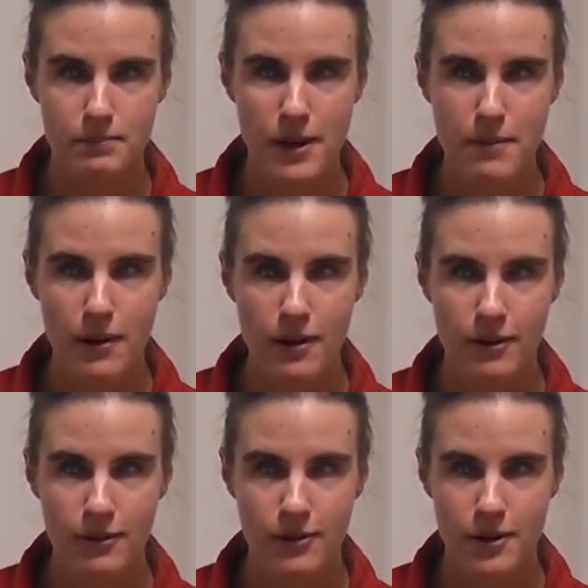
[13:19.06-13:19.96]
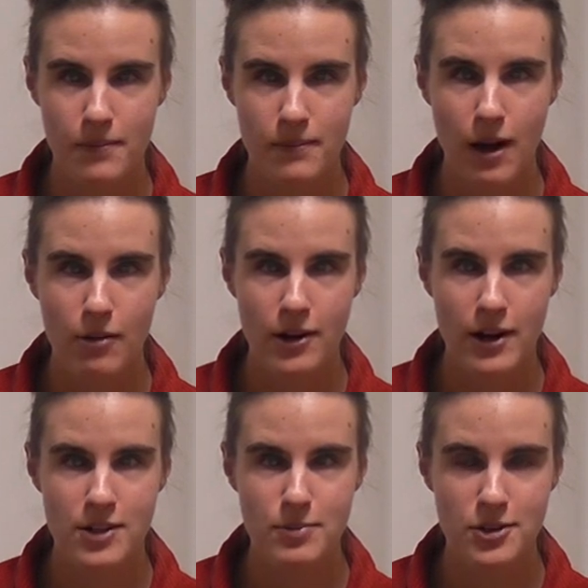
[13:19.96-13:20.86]
people from our
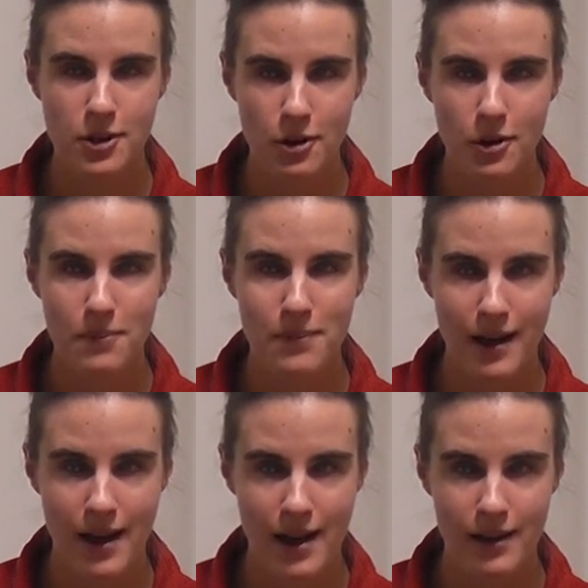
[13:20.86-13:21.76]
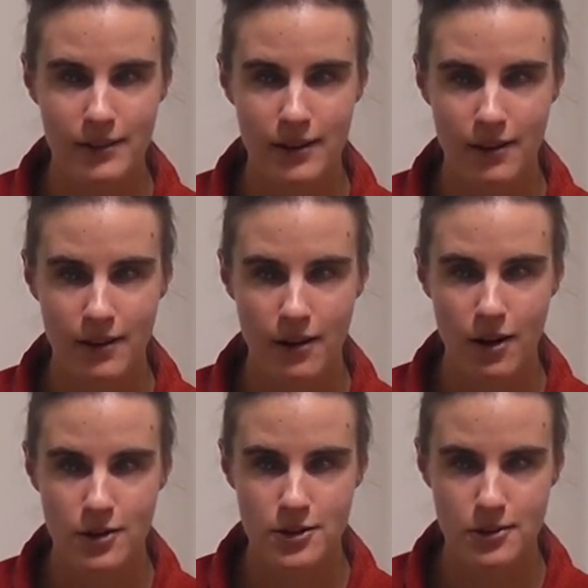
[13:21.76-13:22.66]
Erasmus group, and
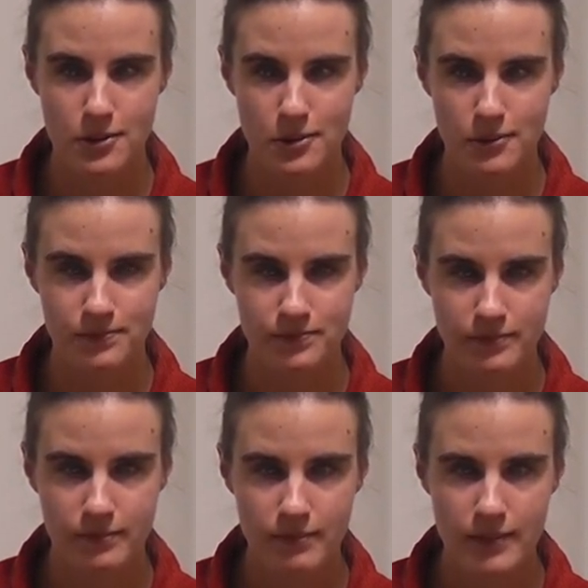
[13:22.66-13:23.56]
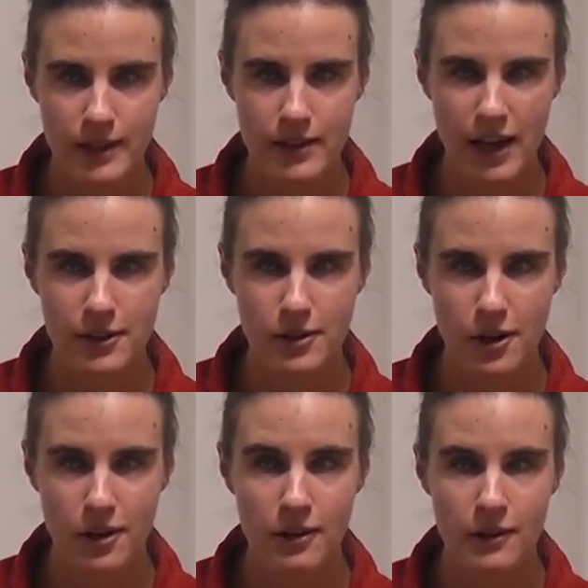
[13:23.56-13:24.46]
also to get to
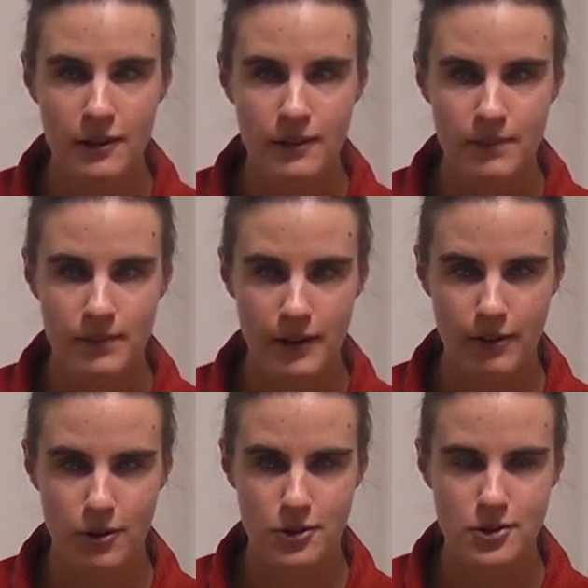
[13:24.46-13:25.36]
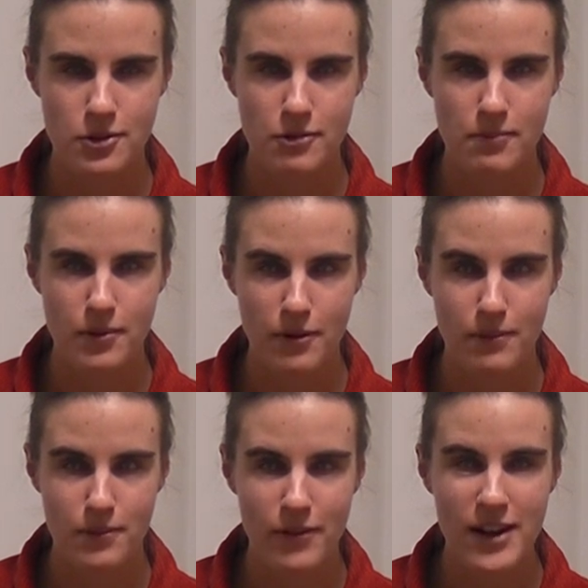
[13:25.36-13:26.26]
know, of course, new
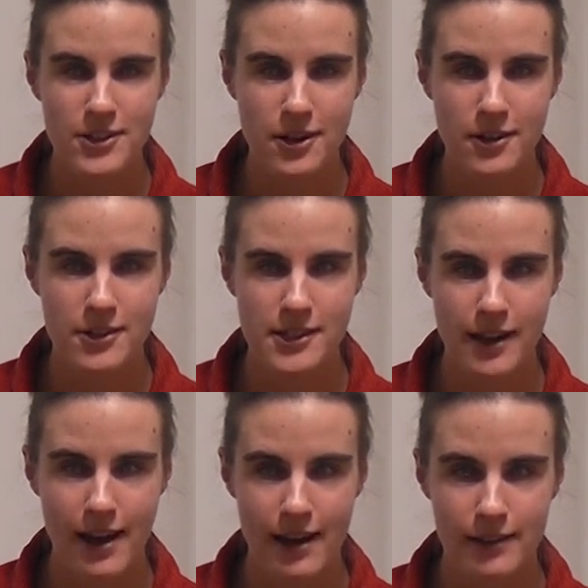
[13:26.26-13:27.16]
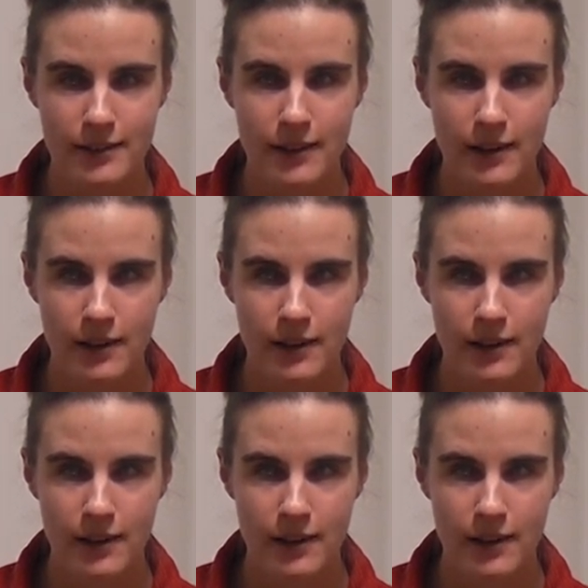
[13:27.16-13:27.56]
professors and